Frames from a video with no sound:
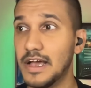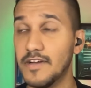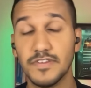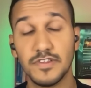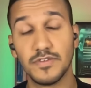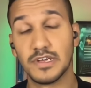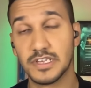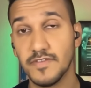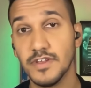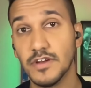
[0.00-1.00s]
physical
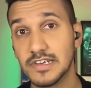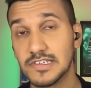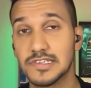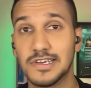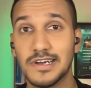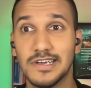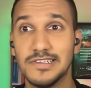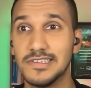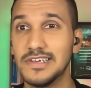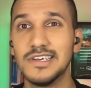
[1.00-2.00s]
activity or
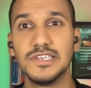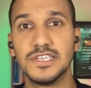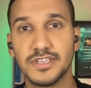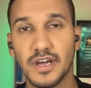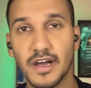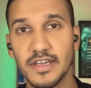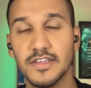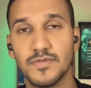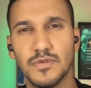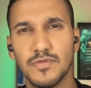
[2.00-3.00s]
exercise,
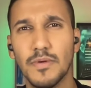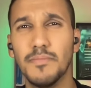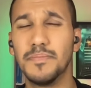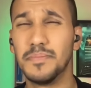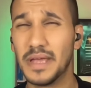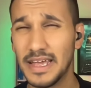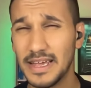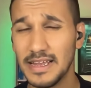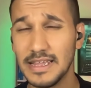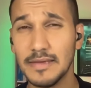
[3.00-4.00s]
diet were
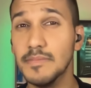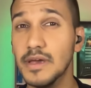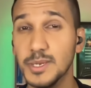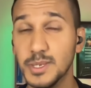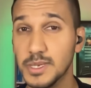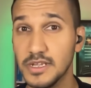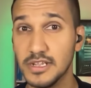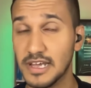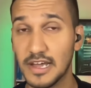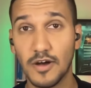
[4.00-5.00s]
barely mentioned
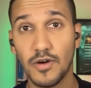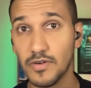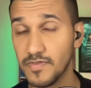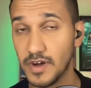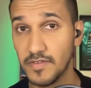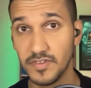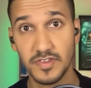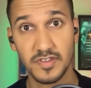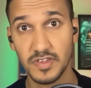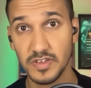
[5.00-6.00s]
in that whole 5 to
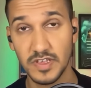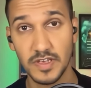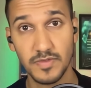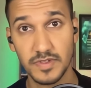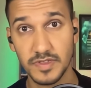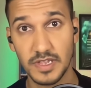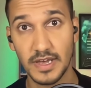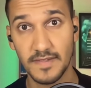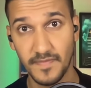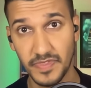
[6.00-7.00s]
6 year sequence
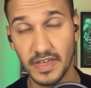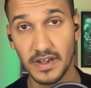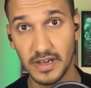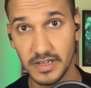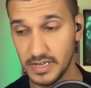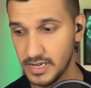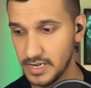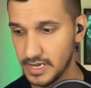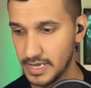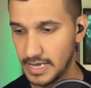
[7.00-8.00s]
that I
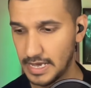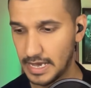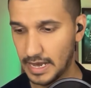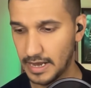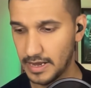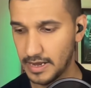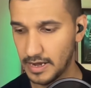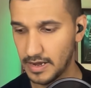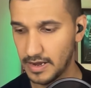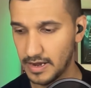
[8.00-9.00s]
did. And
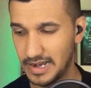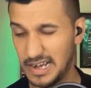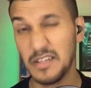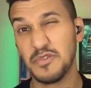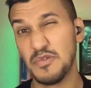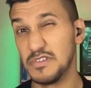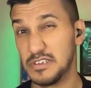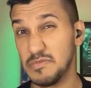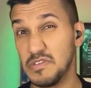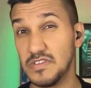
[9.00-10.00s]
I thought,
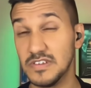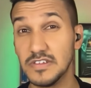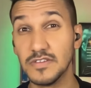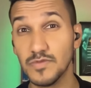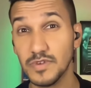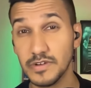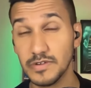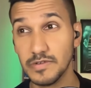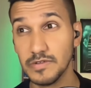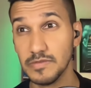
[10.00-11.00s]
to be honest, it's a
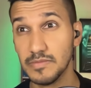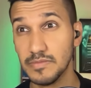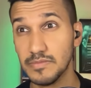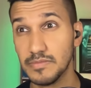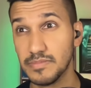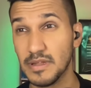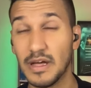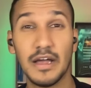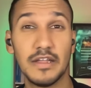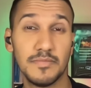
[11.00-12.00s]
real
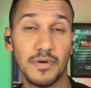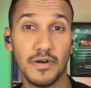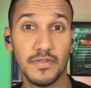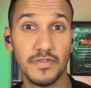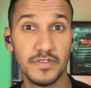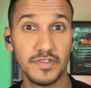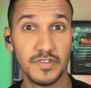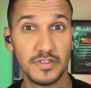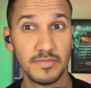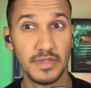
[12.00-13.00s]
blight upon the system